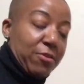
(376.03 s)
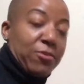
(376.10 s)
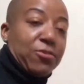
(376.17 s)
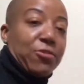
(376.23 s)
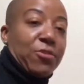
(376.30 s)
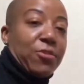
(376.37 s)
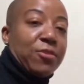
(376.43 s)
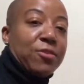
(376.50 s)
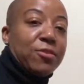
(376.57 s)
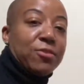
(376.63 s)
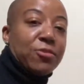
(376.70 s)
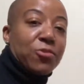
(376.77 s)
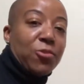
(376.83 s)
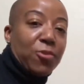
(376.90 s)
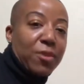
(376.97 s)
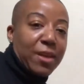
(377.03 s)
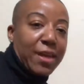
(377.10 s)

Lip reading: So this is called a